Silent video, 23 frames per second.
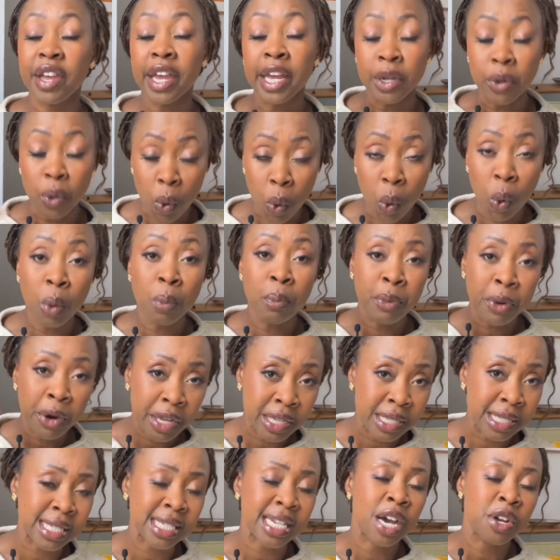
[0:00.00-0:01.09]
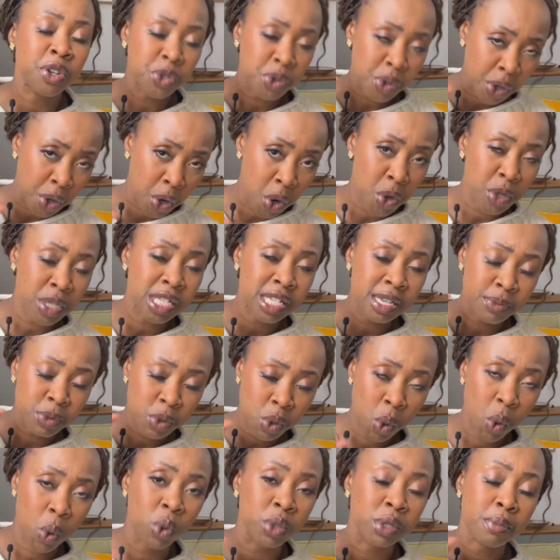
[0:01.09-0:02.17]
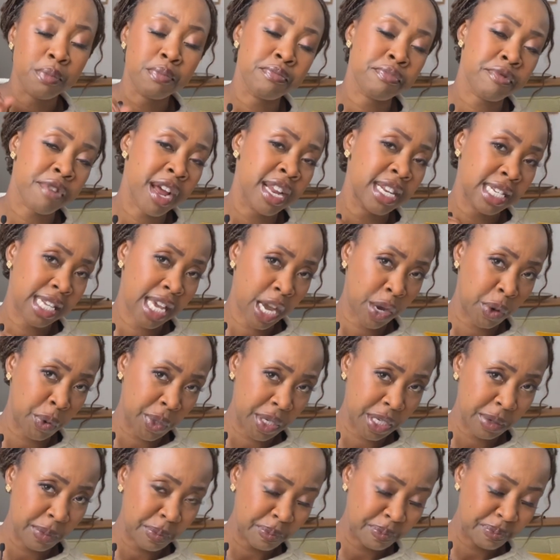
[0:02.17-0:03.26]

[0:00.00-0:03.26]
It all boils down to a concept called brand equity.